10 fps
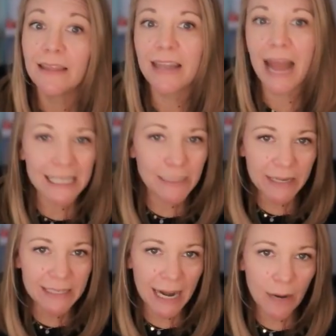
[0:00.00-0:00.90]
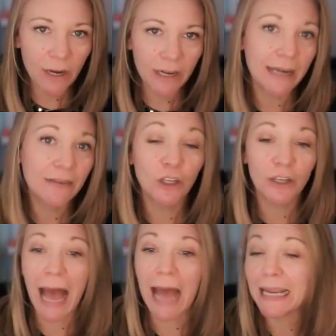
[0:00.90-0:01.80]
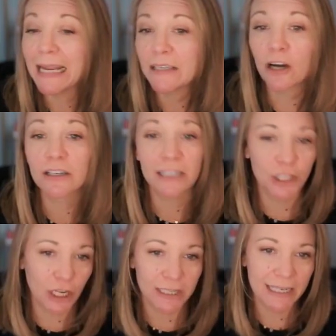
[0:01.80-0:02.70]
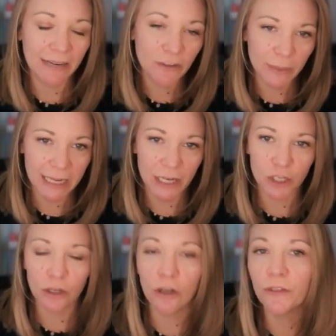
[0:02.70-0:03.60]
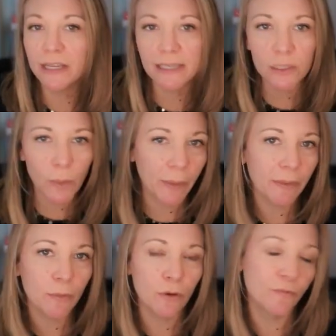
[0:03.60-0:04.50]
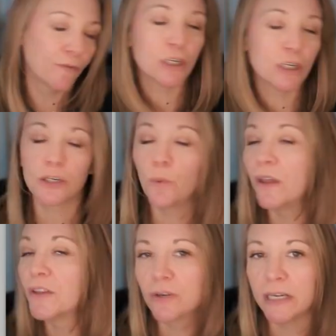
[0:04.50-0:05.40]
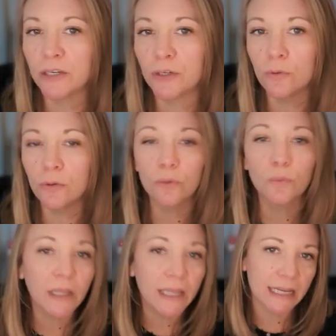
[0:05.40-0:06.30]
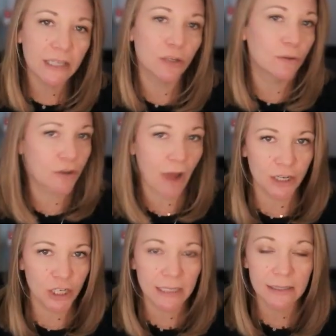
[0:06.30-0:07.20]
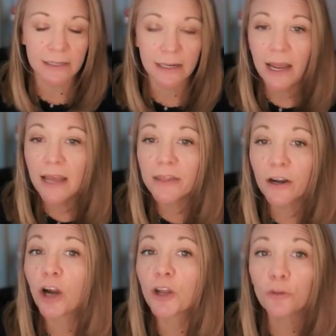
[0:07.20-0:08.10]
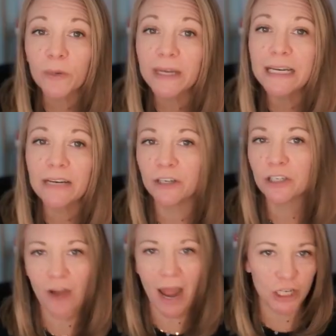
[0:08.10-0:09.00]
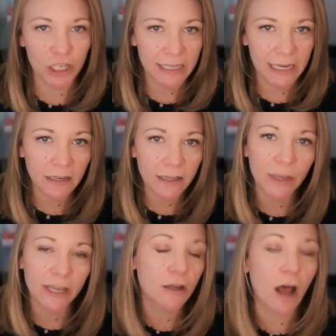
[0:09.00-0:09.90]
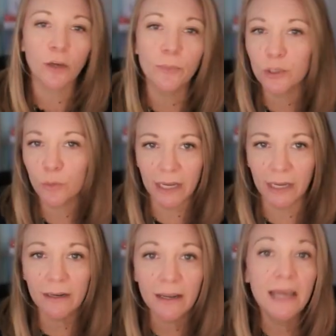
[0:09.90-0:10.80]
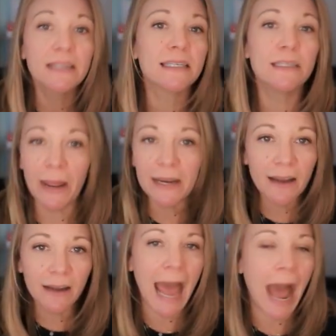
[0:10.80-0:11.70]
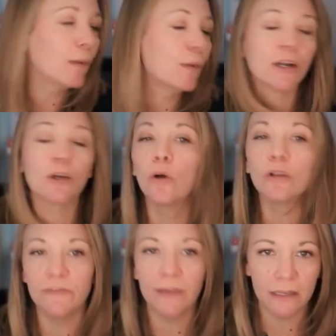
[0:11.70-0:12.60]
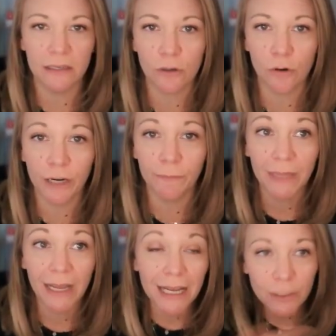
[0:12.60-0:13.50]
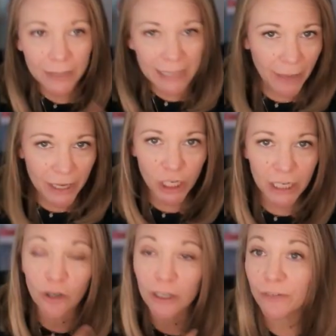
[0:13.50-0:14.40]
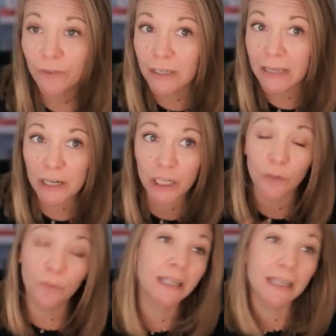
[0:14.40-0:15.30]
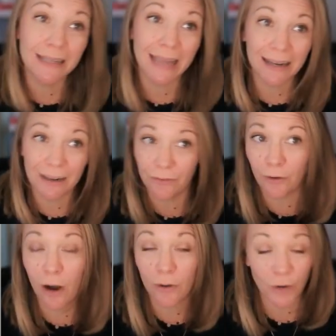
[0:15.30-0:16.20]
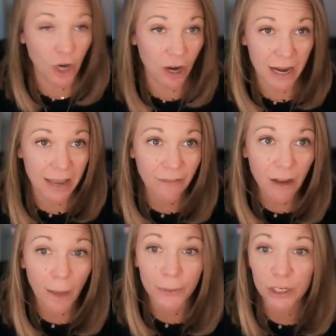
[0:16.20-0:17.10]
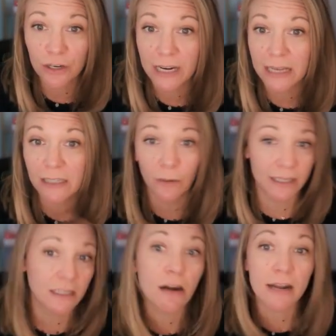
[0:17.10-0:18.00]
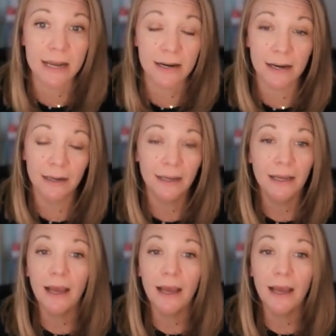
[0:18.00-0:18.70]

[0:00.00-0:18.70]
The next piece that I want to kind of look at is our suggested gift potential. This is where we move from just a wealth screening tool really into a strategist. There are 3 different strategies here that we can toggle between depending on how we want to cultivate this donor. So as I mentioned, Christopher is actually a really good candidate for our recurring giving opportunity. So let's start here.